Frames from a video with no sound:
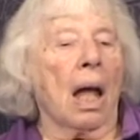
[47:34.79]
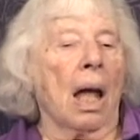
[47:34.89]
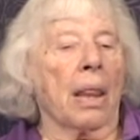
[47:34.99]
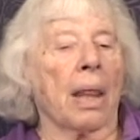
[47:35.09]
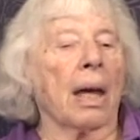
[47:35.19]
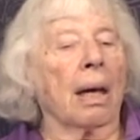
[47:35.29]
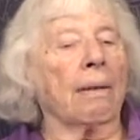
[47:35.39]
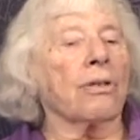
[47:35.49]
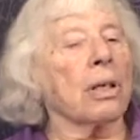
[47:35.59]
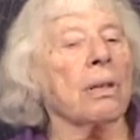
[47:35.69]
and they
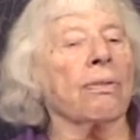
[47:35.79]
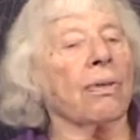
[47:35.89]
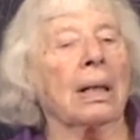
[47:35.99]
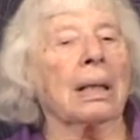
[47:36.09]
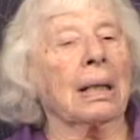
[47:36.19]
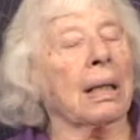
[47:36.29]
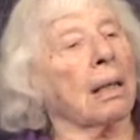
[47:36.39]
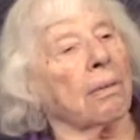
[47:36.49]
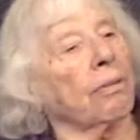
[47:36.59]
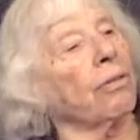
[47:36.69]
have just finally
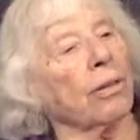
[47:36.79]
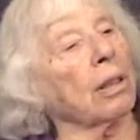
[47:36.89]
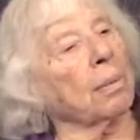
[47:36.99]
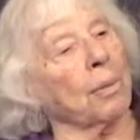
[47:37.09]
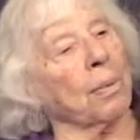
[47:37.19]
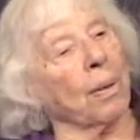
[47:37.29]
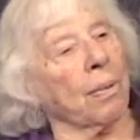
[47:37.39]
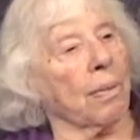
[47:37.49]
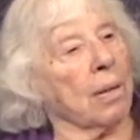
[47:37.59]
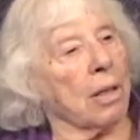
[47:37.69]
confirmed
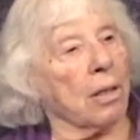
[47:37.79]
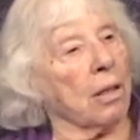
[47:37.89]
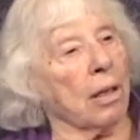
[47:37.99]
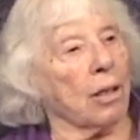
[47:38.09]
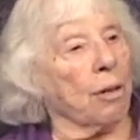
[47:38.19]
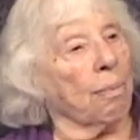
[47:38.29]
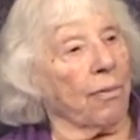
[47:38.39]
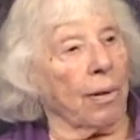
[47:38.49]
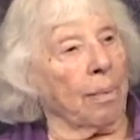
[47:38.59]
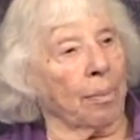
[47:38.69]
with research
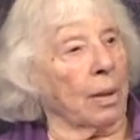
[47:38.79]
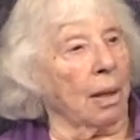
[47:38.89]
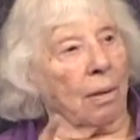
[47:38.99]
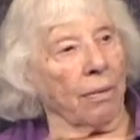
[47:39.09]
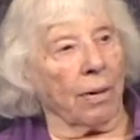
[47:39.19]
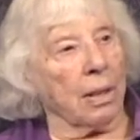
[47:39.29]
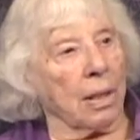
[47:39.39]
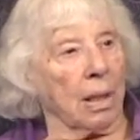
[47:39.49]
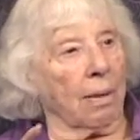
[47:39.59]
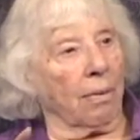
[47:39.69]
from the
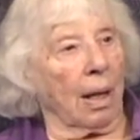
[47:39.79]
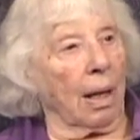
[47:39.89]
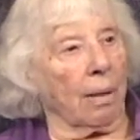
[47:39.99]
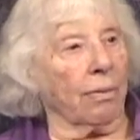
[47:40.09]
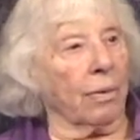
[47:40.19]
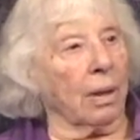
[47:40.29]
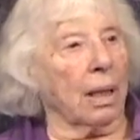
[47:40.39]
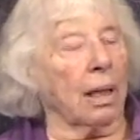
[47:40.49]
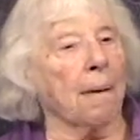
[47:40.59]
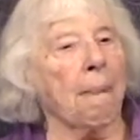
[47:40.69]
University of
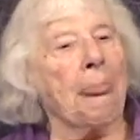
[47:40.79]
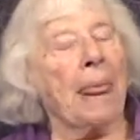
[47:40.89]
California